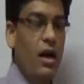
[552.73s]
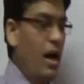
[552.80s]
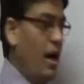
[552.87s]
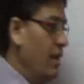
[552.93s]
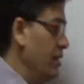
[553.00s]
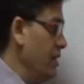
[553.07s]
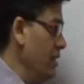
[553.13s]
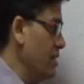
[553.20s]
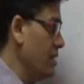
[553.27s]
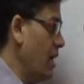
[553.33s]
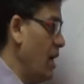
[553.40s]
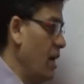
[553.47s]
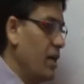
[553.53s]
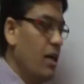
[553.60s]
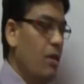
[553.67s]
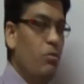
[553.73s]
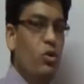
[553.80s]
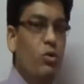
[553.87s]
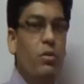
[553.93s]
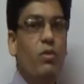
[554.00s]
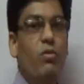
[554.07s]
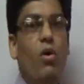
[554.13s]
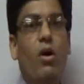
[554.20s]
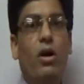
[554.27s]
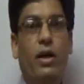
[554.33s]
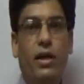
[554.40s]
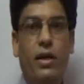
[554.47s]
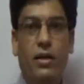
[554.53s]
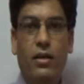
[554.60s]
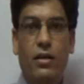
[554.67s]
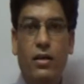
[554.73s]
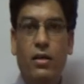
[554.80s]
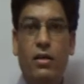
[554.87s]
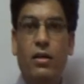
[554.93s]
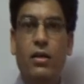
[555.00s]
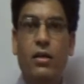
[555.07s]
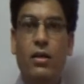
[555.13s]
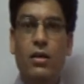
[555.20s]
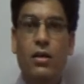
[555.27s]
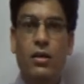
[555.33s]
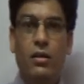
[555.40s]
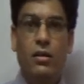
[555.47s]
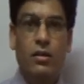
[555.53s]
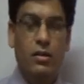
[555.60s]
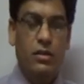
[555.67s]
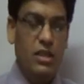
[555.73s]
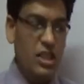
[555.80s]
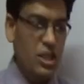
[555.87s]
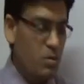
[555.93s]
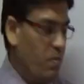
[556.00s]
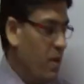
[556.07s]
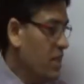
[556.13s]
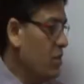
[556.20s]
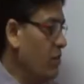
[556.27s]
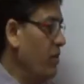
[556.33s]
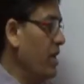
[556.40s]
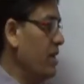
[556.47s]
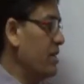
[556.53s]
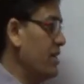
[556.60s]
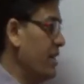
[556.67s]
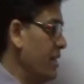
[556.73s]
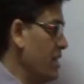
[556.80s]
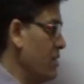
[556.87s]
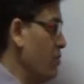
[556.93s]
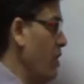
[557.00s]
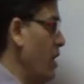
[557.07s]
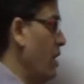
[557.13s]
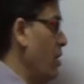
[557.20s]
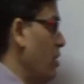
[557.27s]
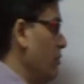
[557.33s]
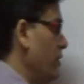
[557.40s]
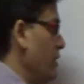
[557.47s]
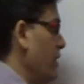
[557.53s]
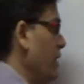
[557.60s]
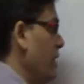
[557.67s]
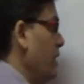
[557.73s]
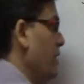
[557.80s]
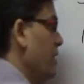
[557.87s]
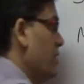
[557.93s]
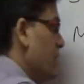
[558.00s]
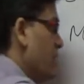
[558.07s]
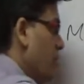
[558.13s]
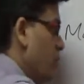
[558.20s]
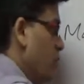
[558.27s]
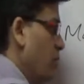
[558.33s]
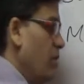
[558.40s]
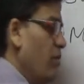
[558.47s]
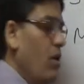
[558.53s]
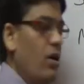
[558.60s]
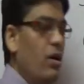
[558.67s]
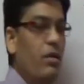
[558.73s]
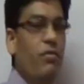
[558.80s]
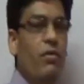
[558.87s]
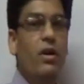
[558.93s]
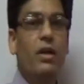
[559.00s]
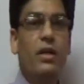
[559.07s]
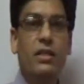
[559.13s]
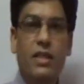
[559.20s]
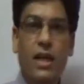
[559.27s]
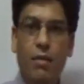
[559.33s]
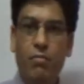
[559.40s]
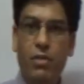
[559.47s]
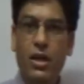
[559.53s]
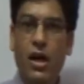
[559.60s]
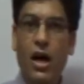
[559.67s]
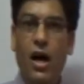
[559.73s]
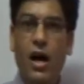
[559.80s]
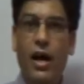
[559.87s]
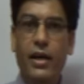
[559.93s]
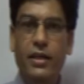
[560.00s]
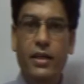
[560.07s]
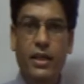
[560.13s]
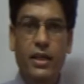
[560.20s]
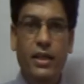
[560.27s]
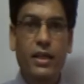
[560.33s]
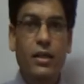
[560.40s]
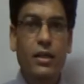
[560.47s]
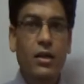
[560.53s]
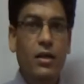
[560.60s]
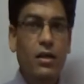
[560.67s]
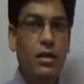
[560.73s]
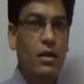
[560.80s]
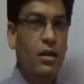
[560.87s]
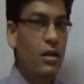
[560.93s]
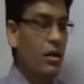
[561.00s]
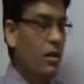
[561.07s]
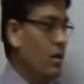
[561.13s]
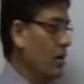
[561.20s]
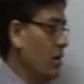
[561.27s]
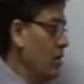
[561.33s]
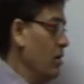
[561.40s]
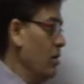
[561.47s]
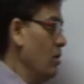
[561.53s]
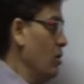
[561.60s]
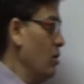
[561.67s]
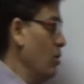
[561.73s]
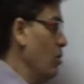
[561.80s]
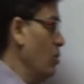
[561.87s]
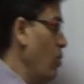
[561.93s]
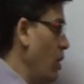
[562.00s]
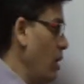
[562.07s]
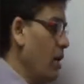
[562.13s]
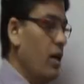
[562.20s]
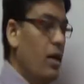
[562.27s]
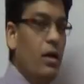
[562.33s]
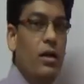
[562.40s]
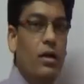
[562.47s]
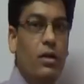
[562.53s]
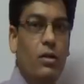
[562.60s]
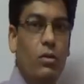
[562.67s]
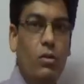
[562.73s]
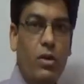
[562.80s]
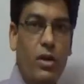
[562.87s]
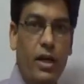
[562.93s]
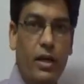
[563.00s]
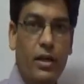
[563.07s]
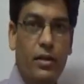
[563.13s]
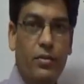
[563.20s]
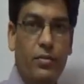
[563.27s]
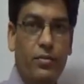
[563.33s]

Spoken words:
and these are termed to be want. The specific satisfier of the need is termed to be want. For example, I need water to drink.